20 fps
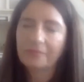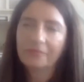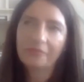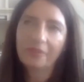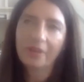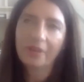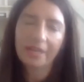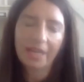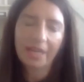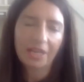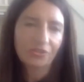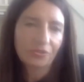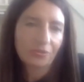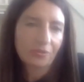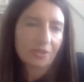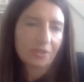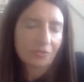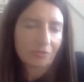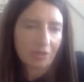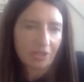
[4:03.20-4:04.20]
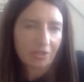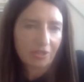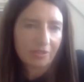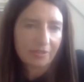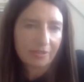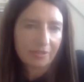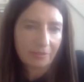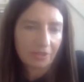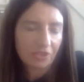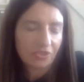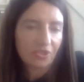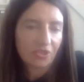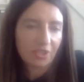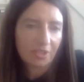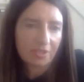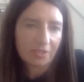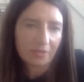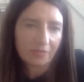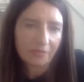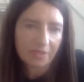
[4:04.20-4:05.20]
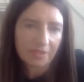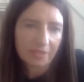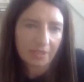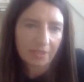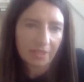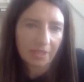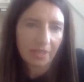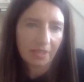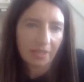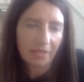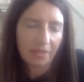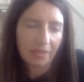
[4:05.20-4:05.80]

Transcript: financial stress, which is obviously